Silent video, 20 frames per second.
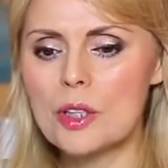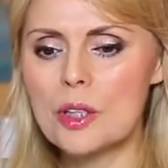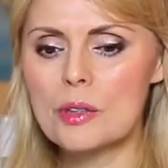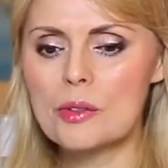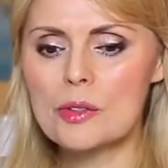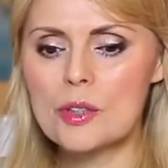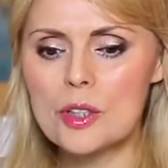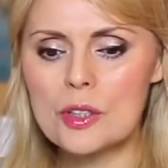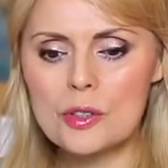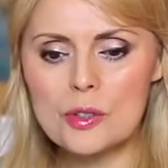
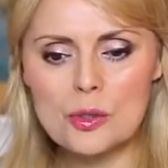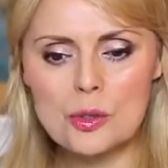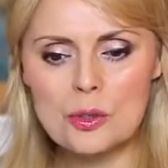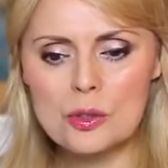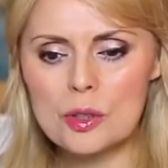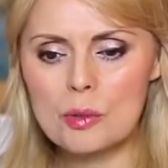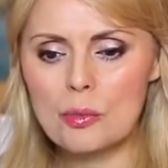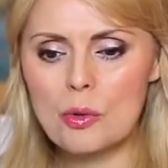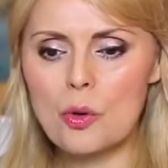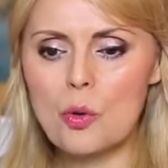They, they do
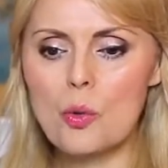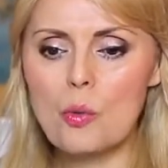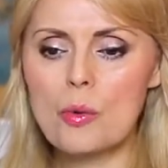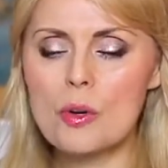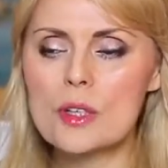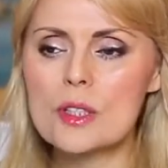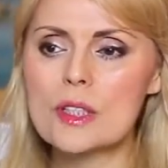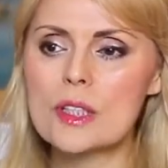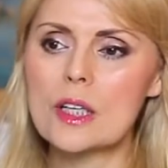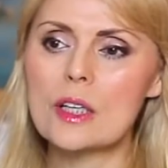some
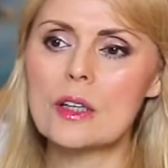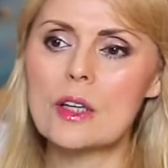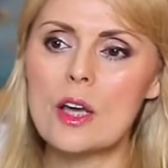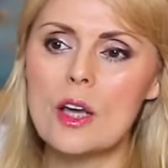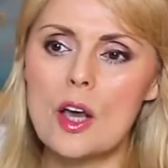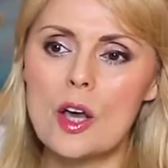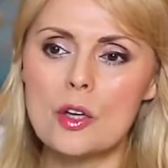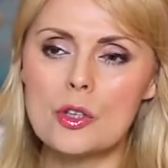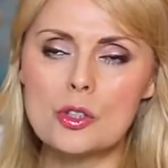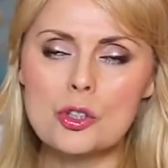rumors, and
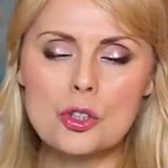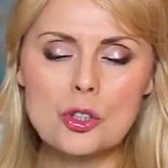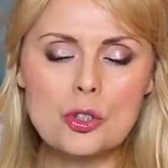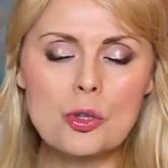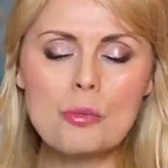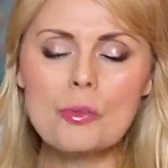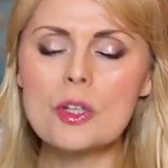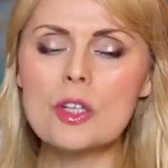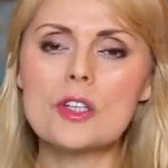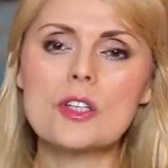
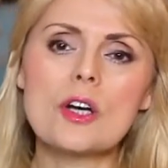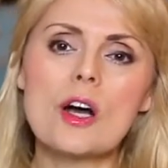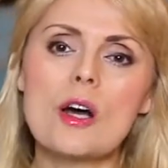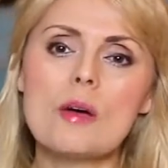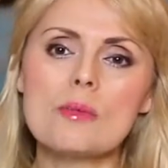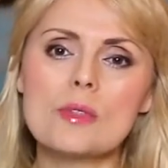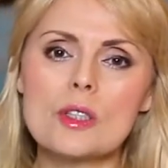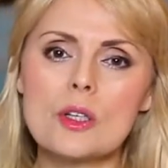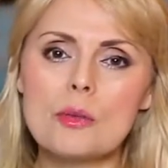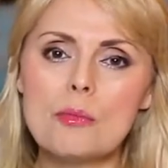so many
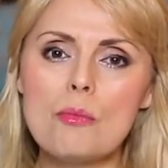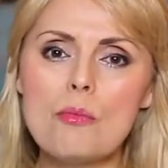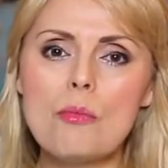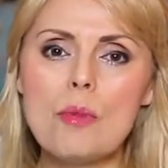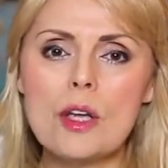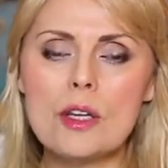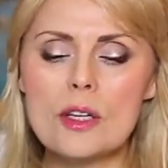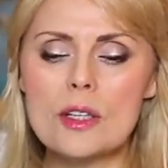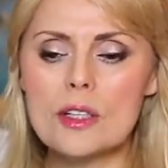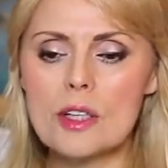times and
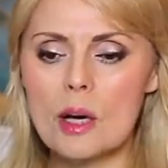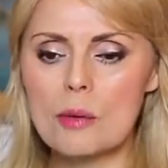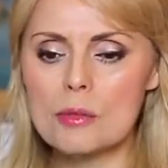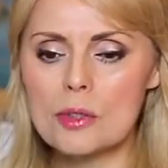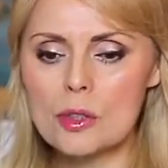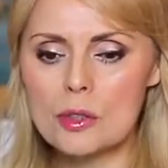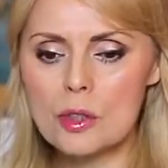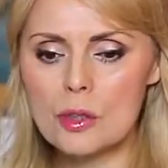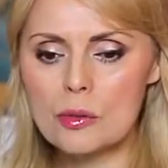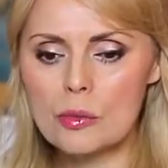many
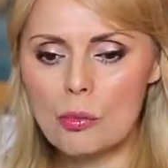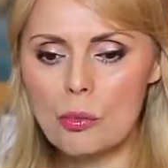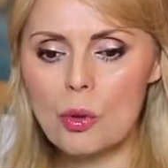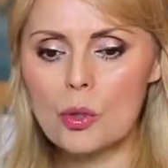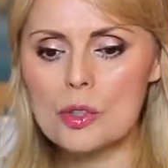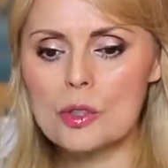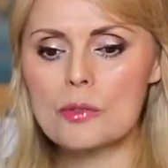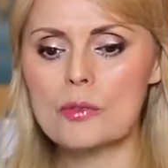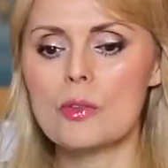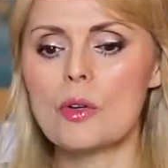times that
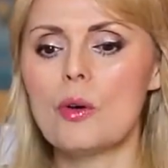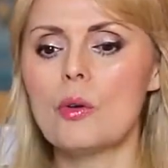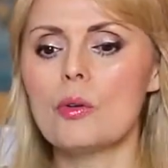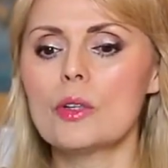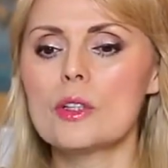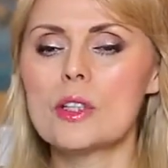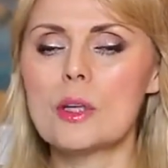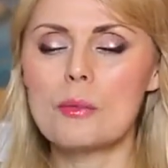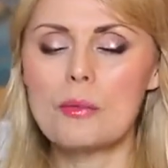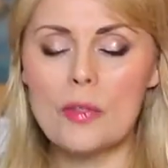most of the all
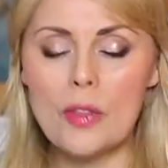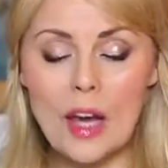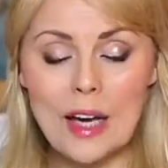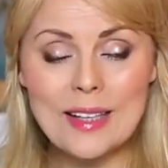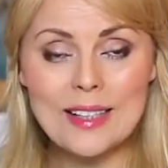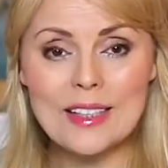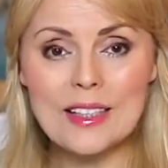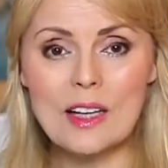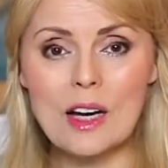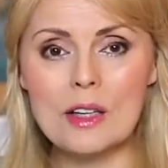the time
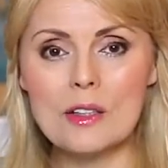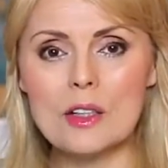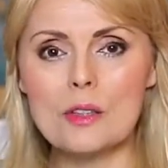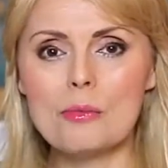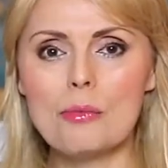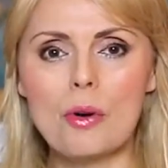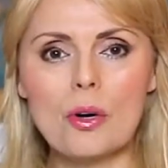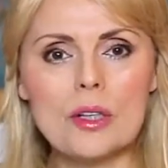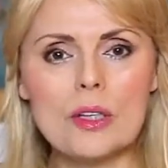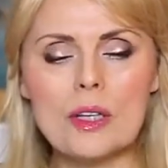
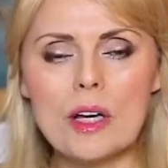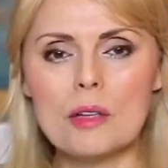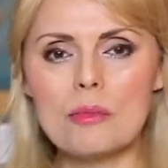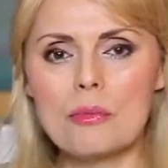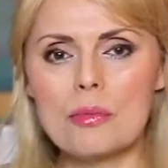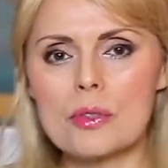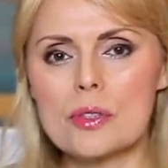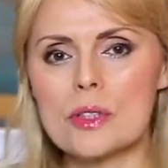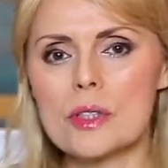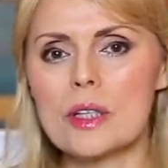ninety-nine point nine
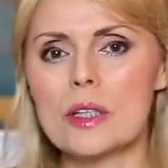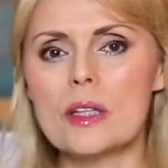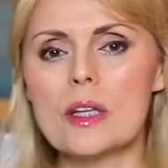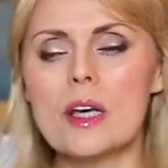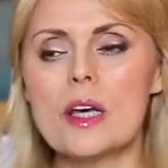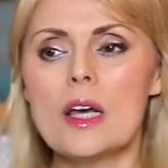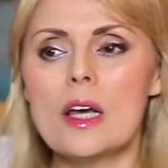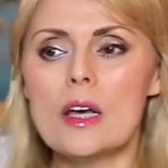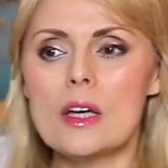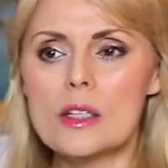percent
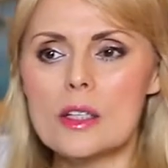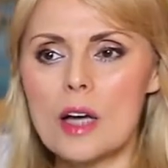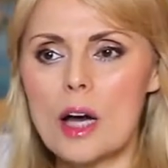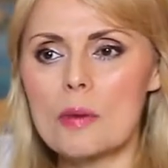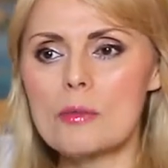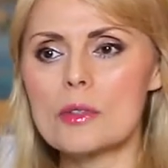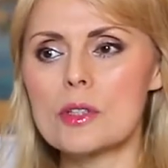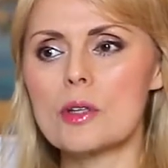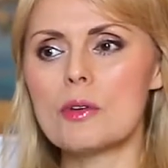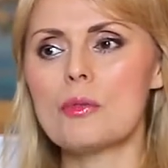
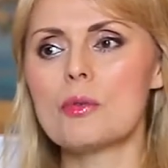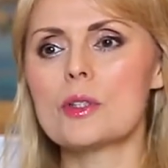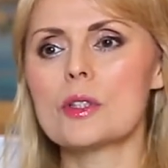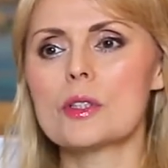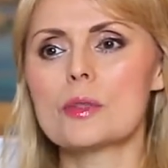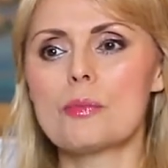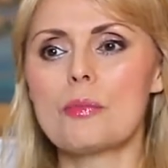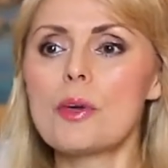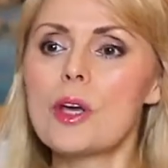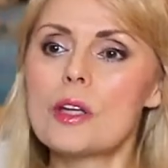times it
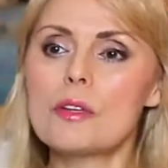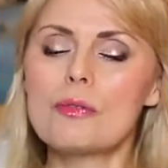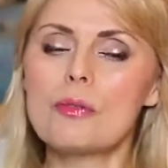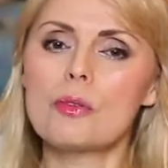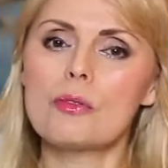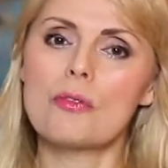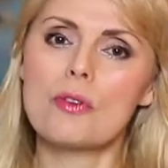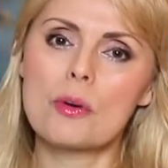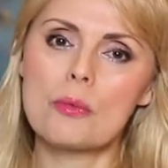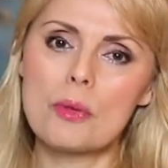was
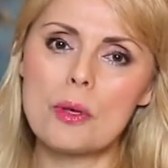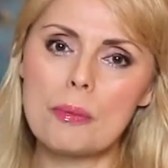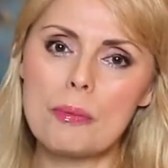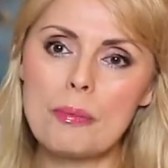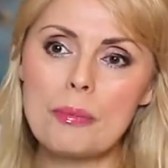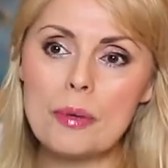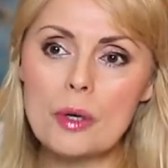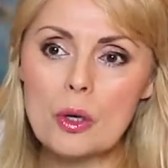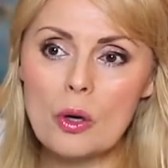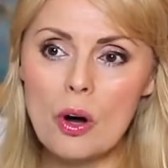painful for me,
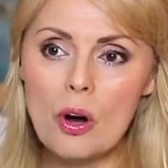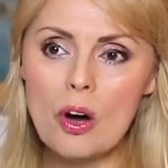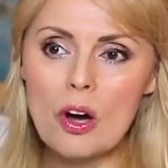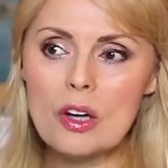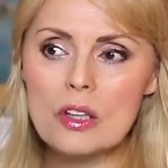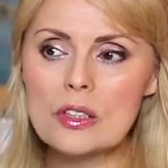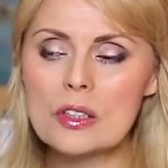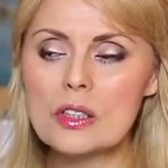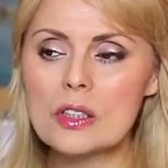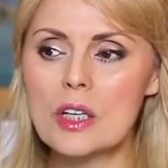
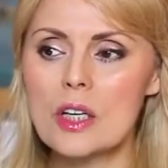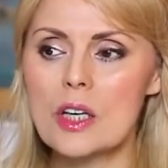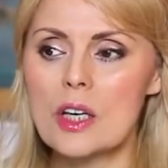because